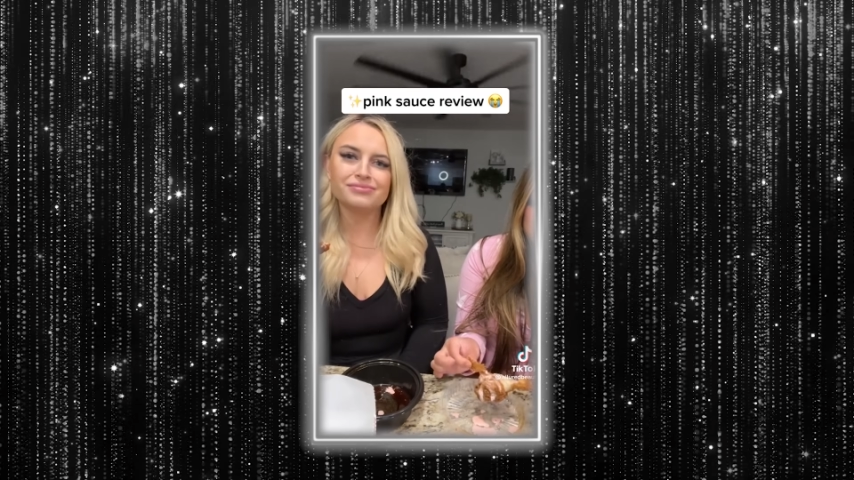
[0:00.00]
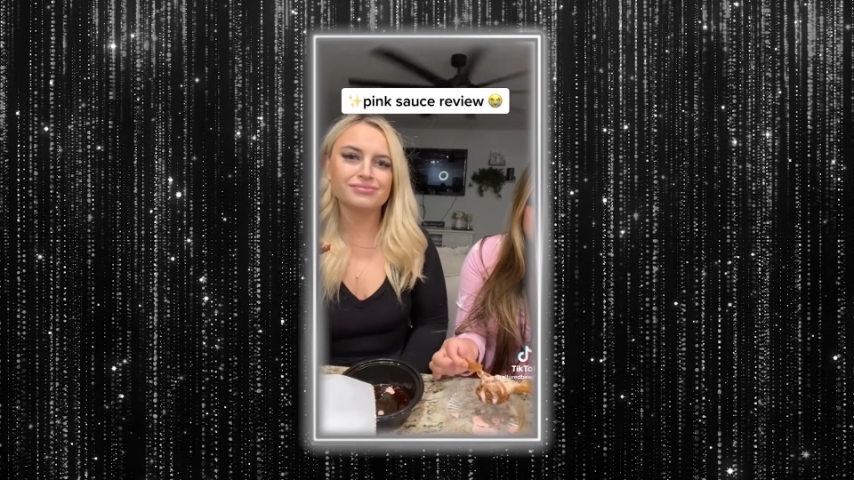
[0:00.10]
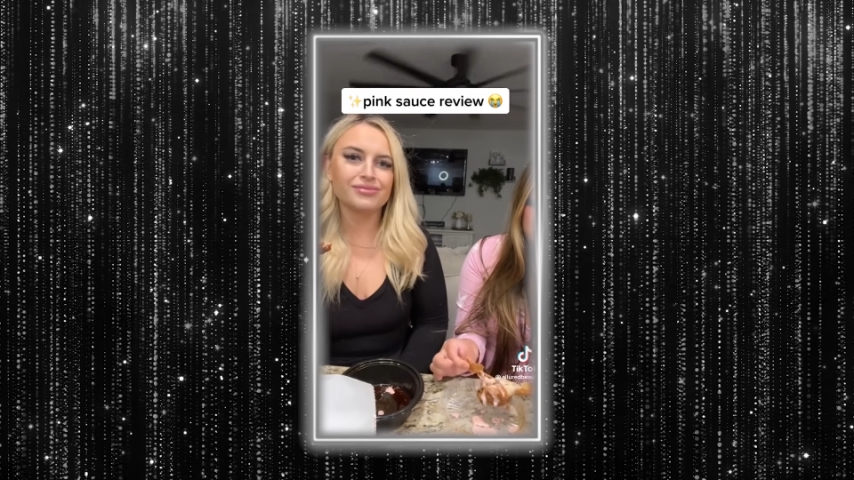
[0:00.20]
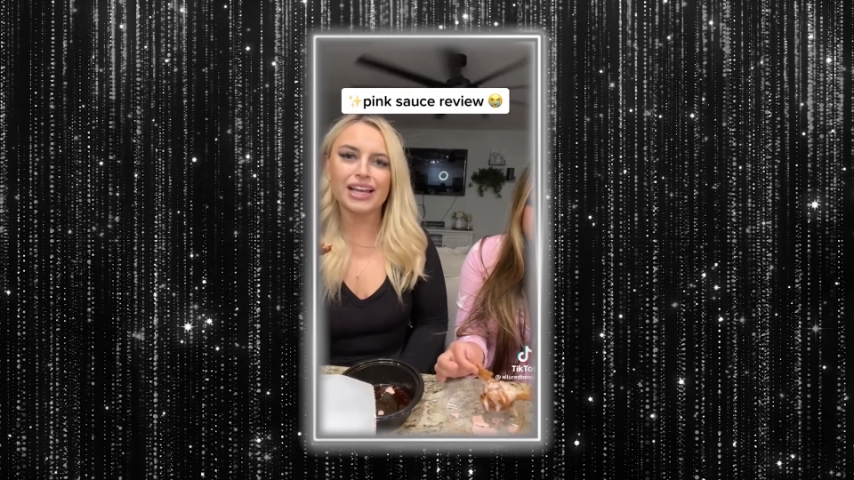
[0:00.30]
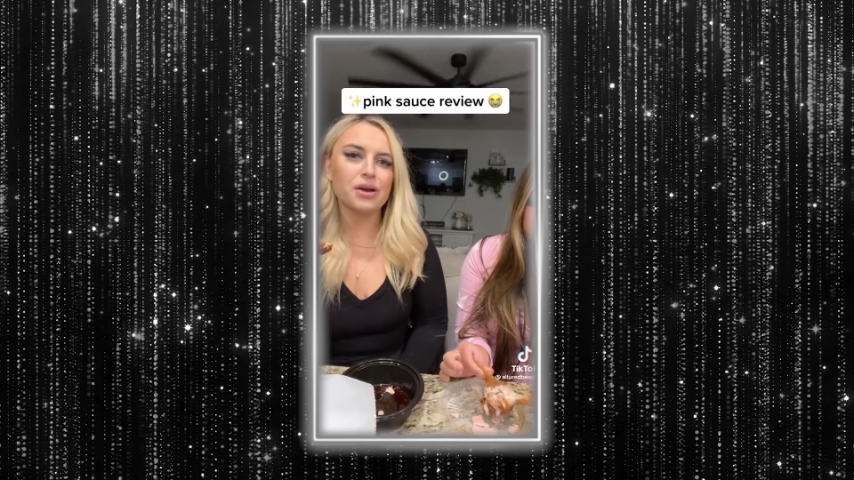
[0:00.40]

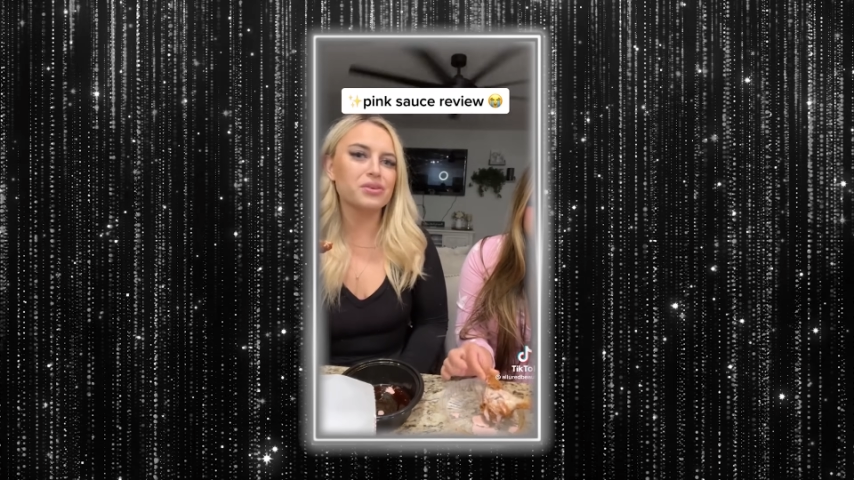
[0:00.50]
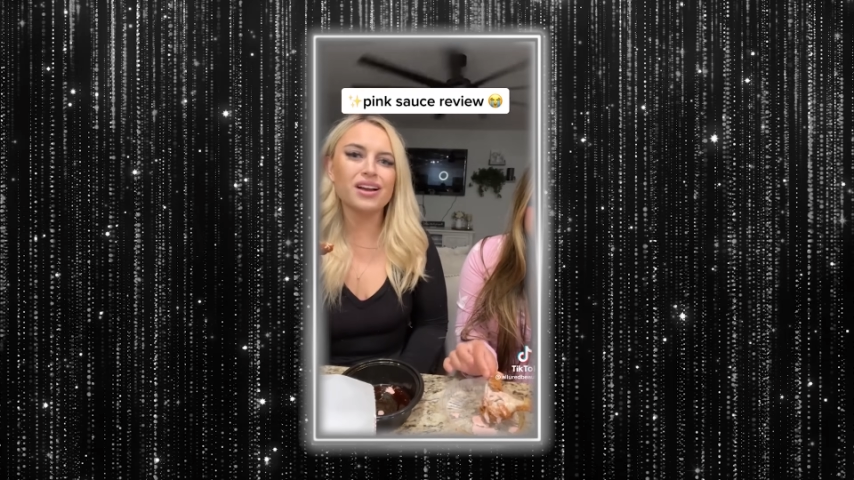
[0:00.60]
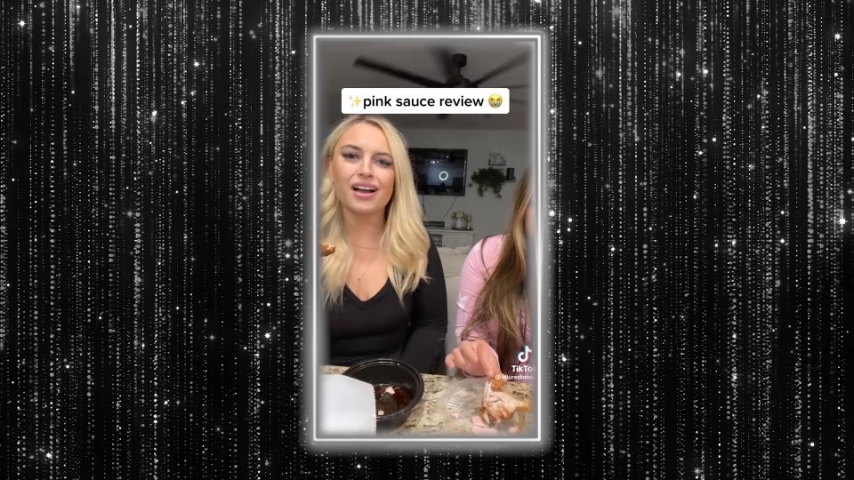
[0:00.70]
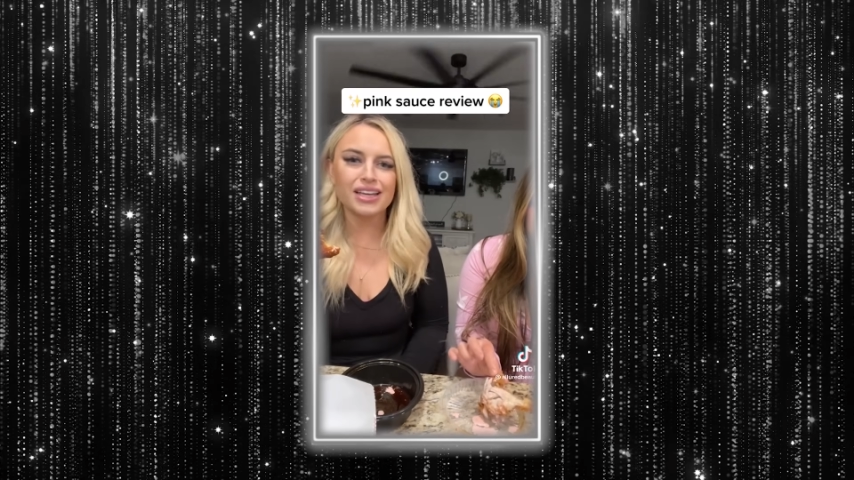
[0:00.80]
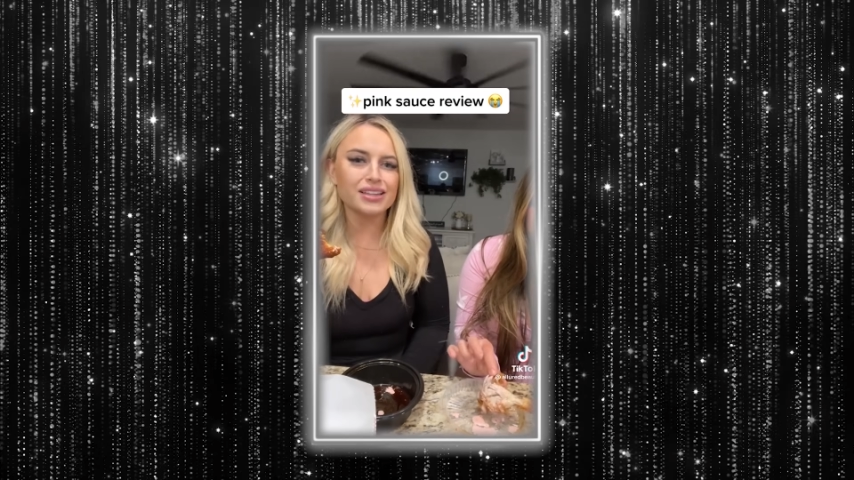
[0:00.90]
Like I would
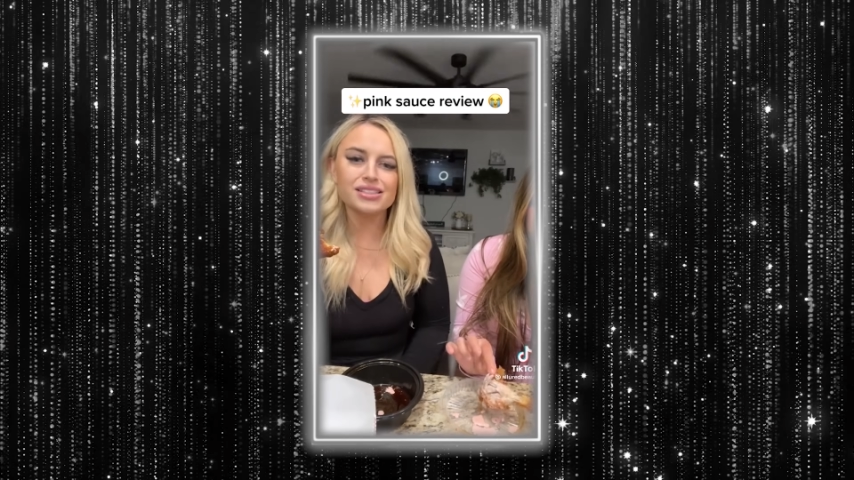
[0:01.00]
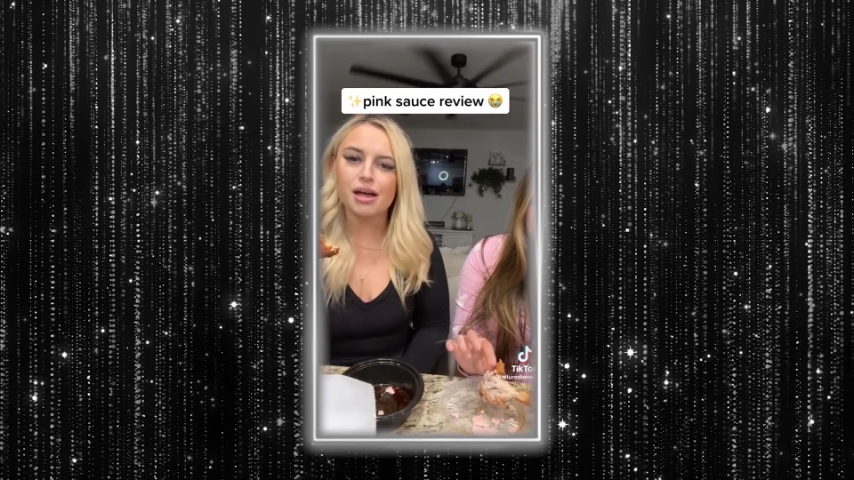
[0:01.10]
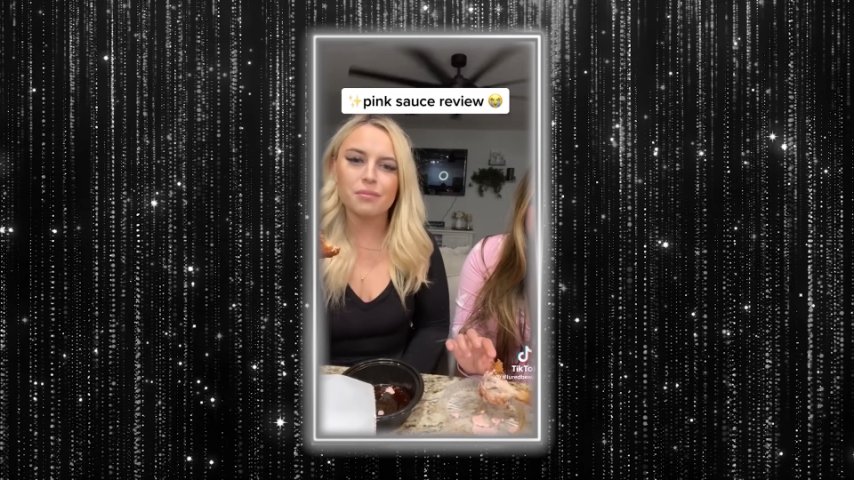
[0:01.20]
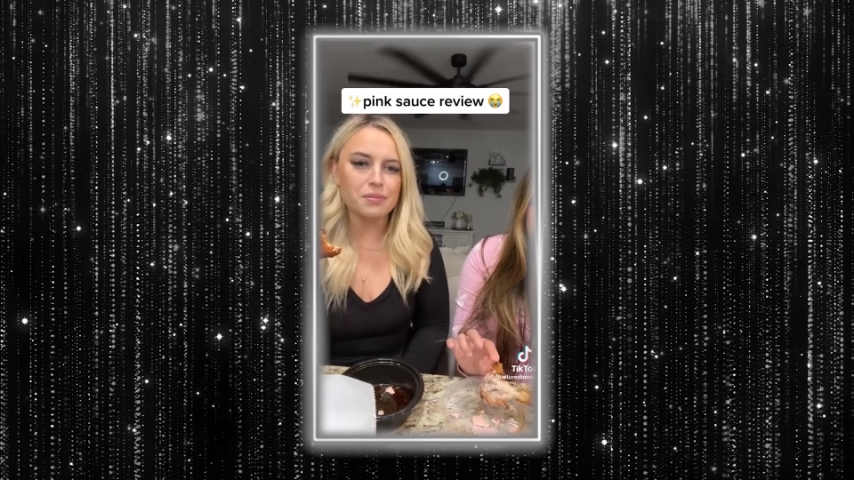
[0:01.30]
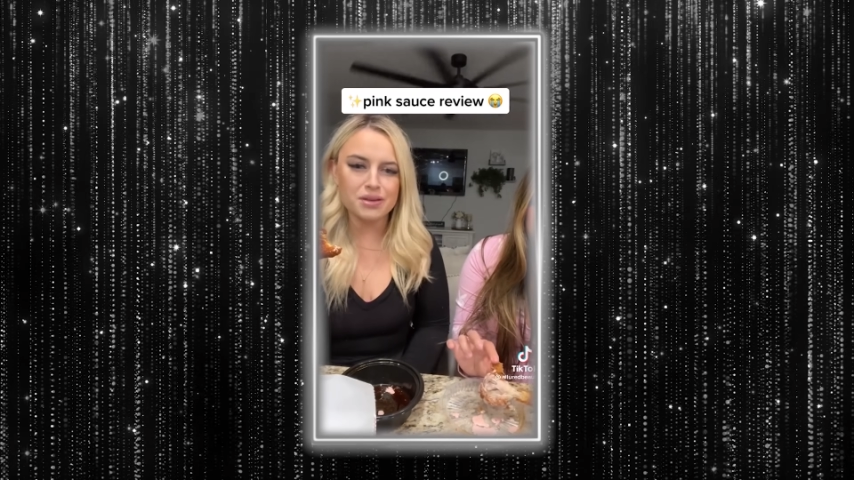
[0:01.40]
not eat this on
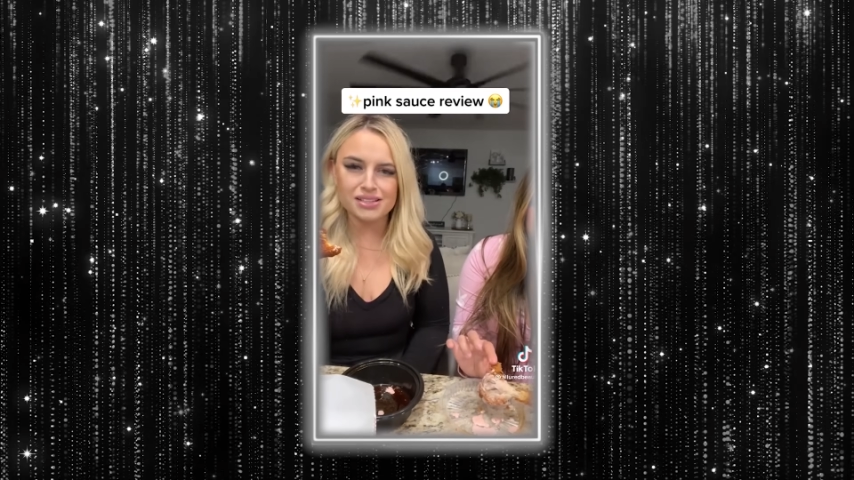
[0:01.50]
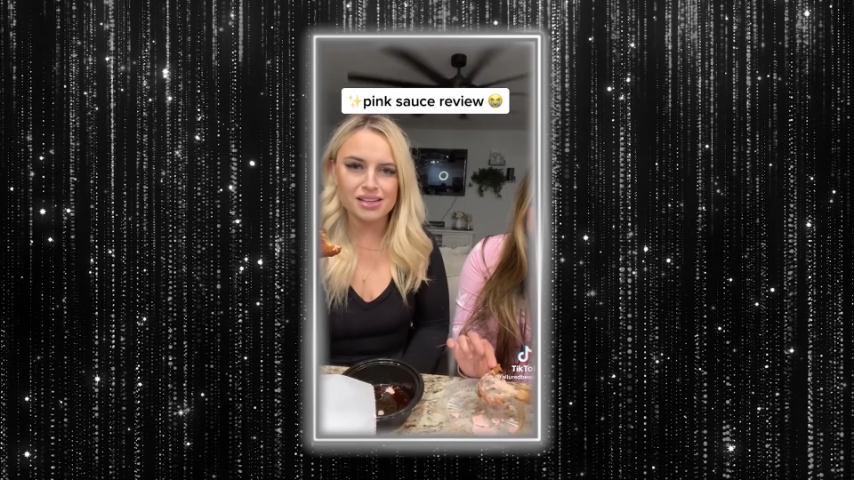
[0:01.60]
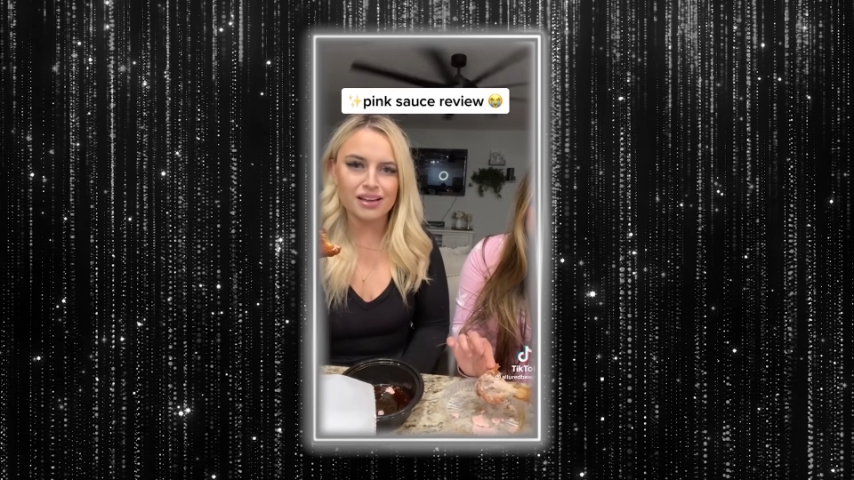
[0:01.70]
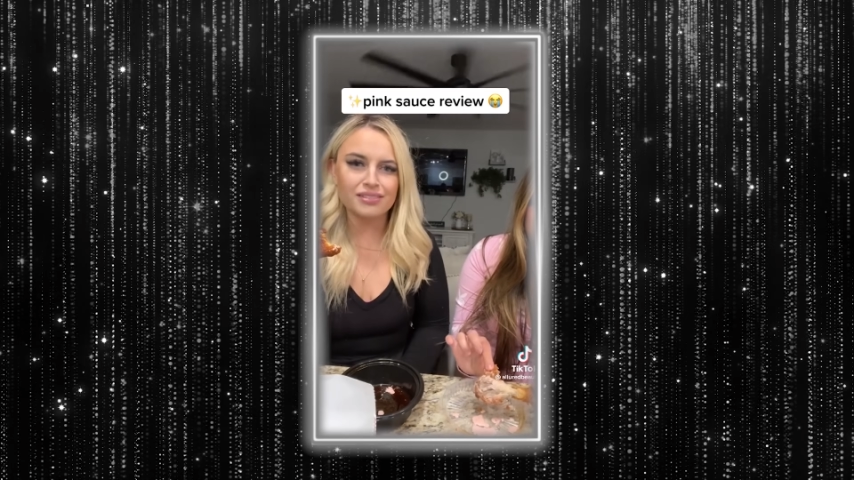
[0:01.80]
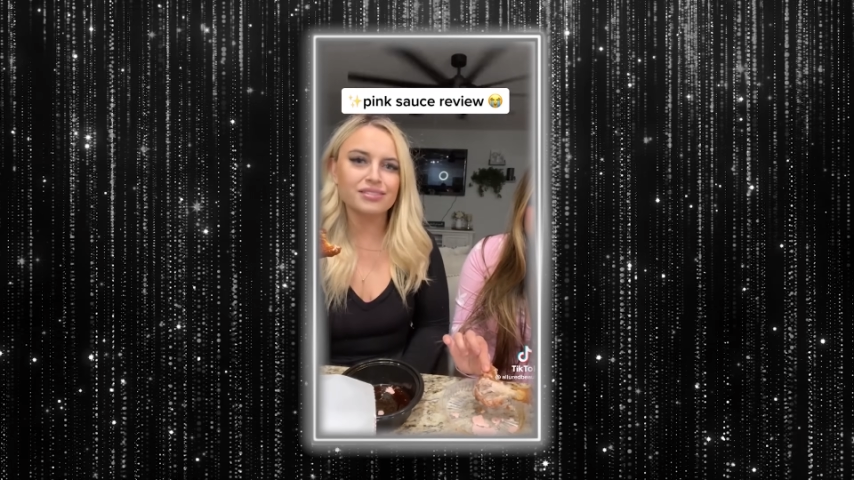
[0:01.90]
my
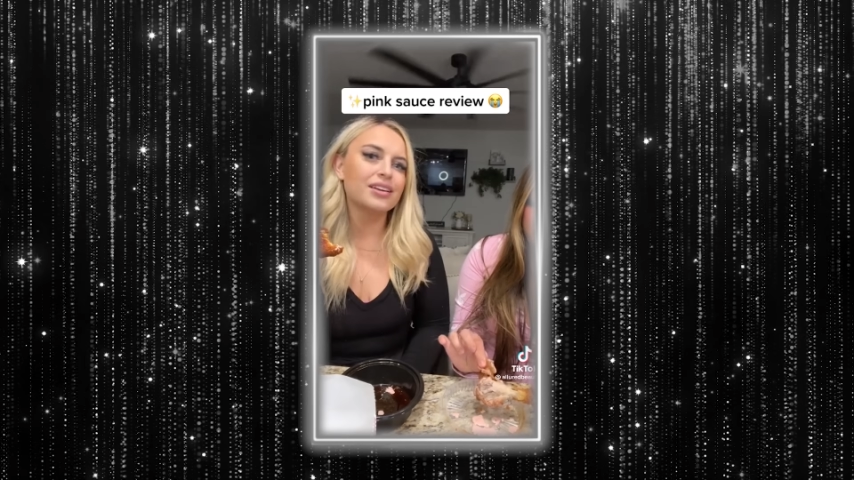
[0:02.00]
pizza.